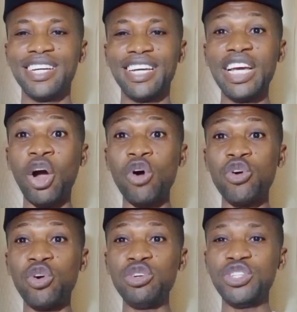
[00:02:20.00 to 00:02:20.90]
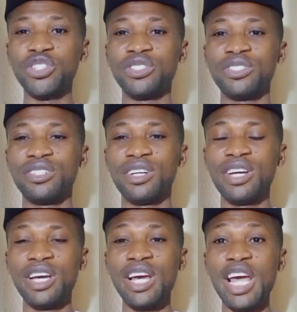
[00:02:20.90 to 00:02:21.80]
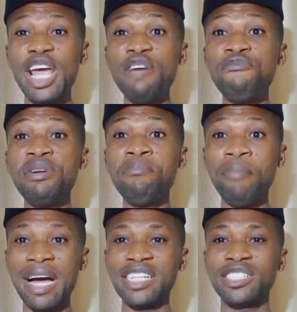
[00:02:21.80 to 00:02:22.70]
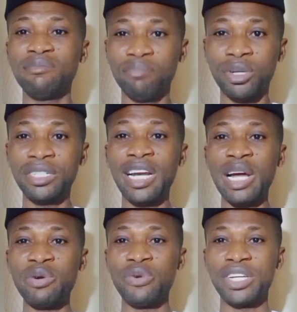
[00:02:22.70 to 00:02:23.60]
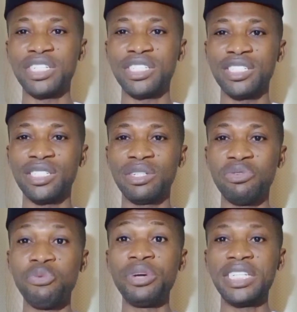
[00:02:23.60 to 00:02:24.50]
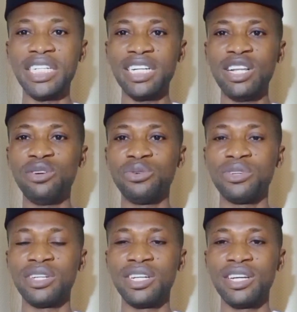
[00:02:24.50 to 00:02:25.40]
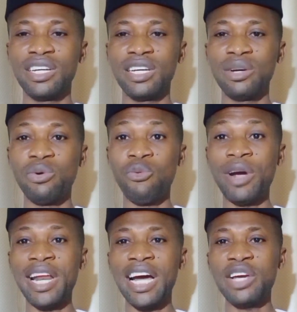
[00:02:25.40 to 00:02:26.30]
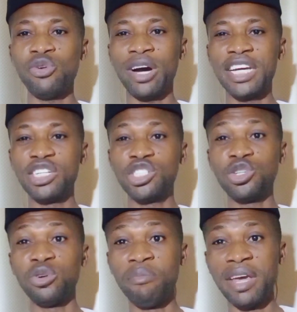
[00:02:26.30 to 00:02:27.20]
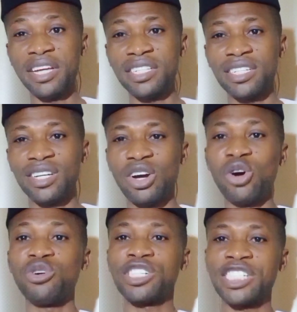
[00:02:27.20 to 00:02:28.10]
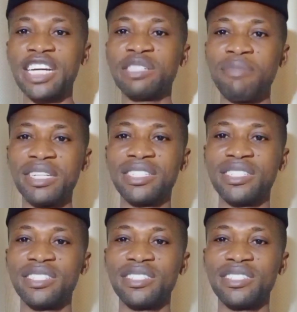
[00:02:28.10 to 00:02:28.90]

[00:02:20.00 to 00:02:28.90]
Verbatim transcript: In conclusion, every man's body language will tell you whether you are his soulmate or sexmate.